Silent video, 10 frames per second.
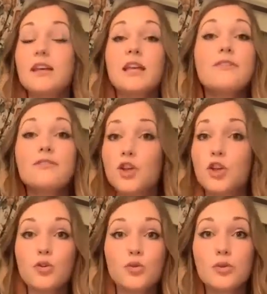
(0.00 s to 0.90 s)
if
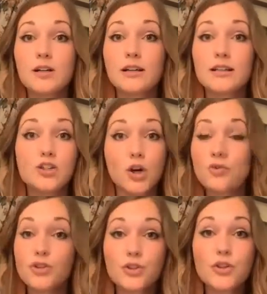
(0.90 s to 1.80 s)
you
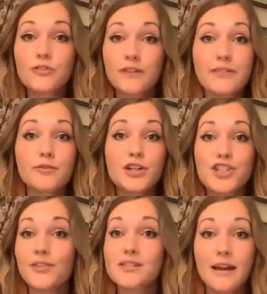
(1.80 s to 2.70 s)
don't do your 5 reach
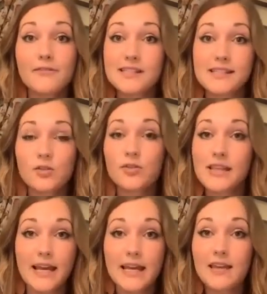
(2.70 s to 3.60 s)
outs every single
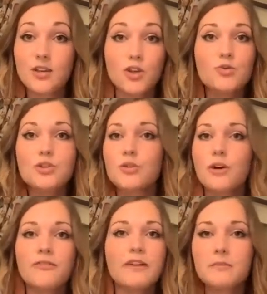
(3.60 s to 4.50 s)
day, you do
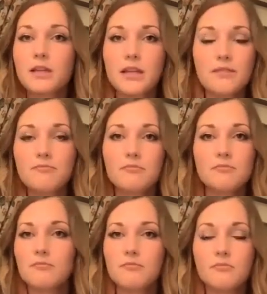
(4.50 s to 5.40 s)
a family
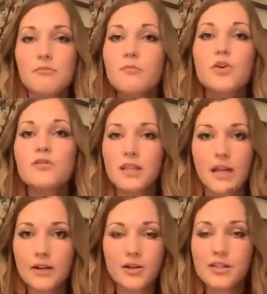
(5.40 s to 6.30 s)
movie
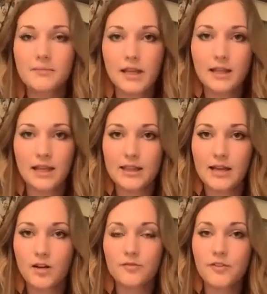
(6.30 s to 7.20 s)
night or something like
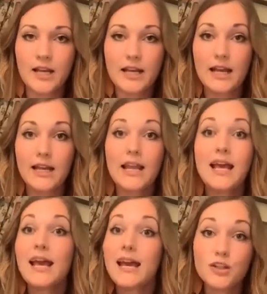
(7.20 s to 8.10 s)
that on Friday night,
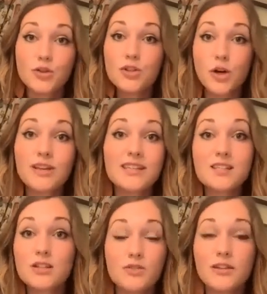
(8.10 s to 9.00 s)
and you don't get
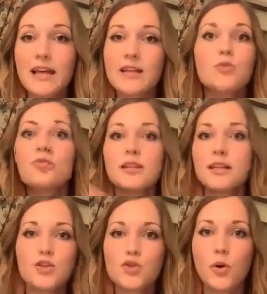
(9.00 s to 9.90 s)
to do that you
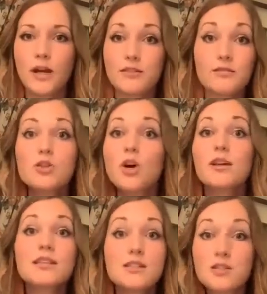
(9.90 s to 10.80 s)
really enjoy. You don't
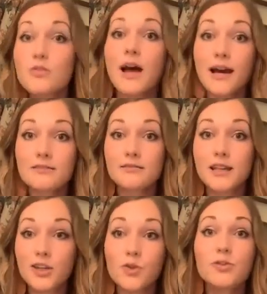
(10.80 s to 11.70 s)
get to do that.
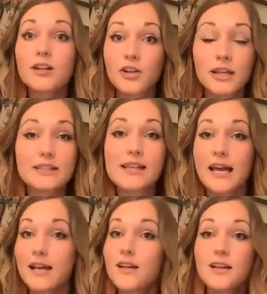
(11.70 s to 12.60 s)
Like you literally
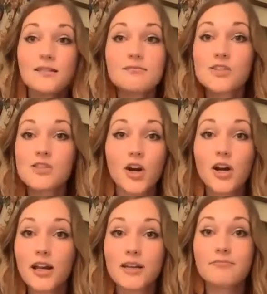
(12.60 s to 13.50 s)
say,
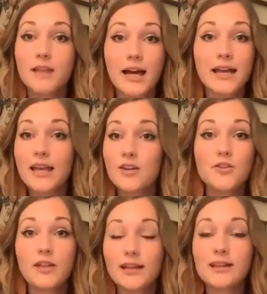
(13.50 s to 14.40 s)
sorry, I can't
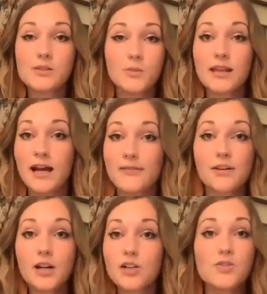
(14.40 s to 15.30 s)
do that this week. I've
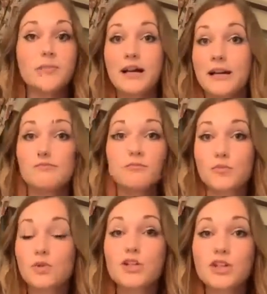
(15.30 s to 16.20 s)
got to do my
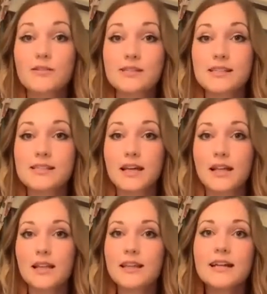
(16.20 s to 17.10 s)
reach outs instead.
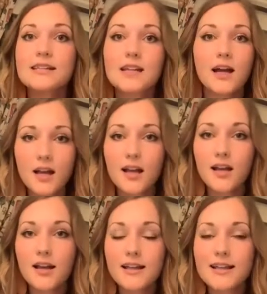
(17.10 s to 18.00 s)
Like that's
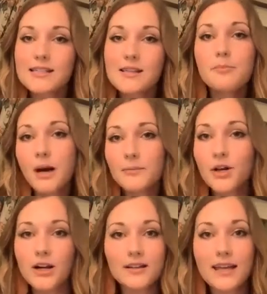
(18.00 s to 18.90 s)
a
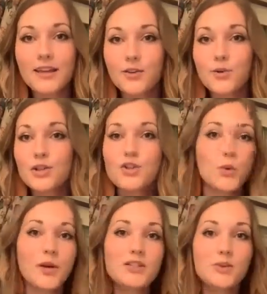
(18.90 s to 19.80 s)
bummer. Like if you
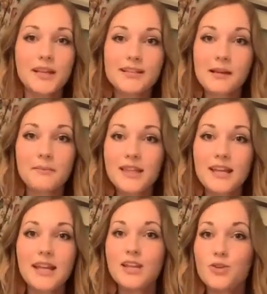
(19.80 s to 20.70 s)
enjoy doing
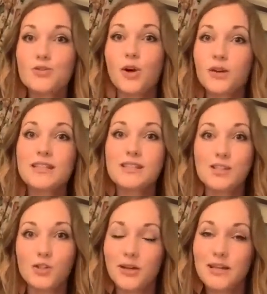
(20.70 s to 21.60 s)
something and you don't get to
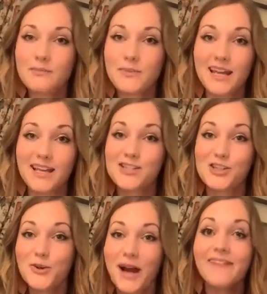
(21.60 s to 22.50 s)
do it because
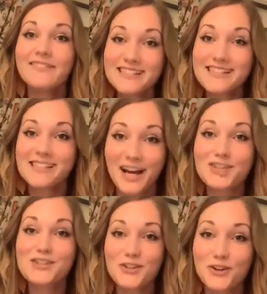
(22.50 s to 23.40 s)
you haven't stuck
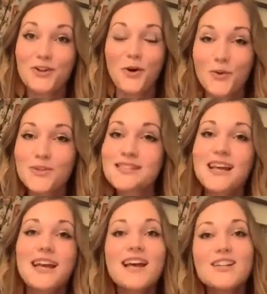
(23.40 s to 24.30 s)
to your goals.
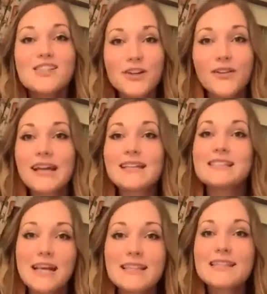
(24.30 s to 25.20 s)
So like
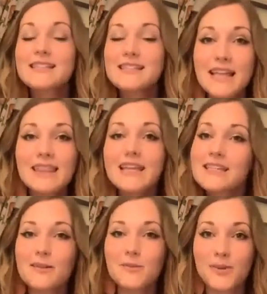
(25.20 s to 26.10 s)
set
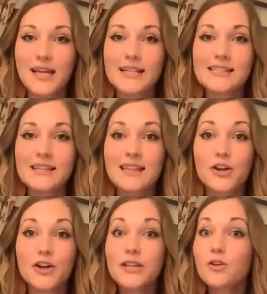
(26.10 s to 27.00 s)
things in place that
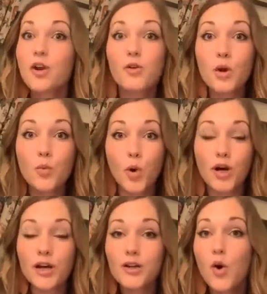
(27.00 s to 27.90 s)
are either a
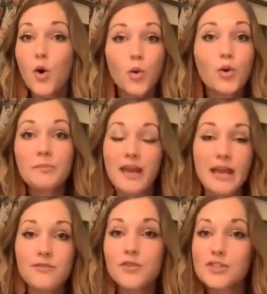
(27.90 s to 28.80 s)
reward or a
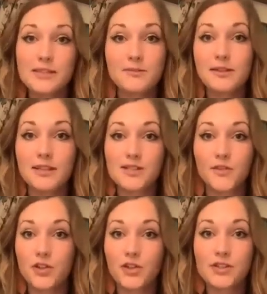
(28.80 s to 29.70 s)
painful stimulus
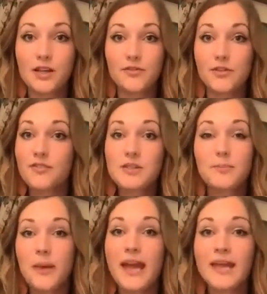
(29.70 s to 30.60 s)
for yourself. You have to
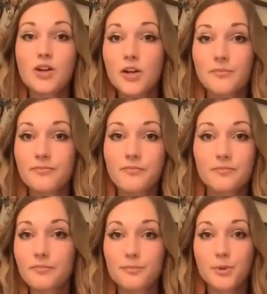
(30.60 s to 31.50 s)
pay your
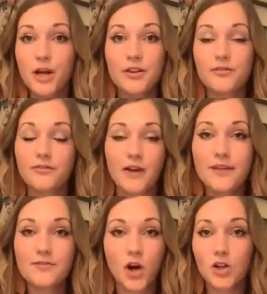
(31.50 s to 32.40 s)
brother
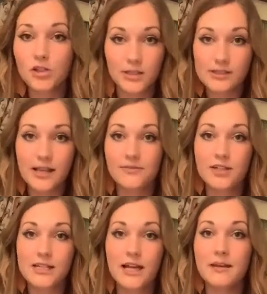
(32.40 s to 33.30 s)
$5
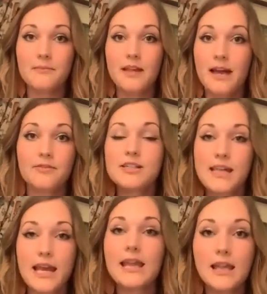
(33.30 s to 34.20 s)
every
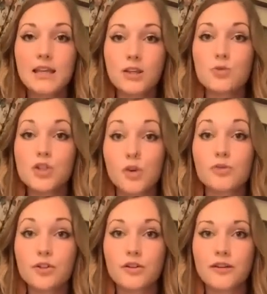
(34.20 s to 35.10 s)
day that you
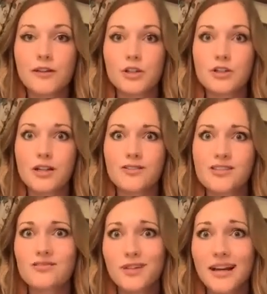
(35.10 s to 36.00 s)
don't do your 5 reach
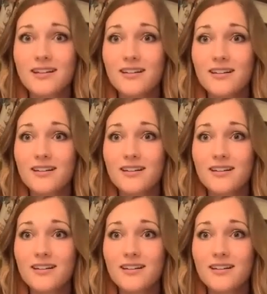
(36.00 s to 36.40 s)
outs, right?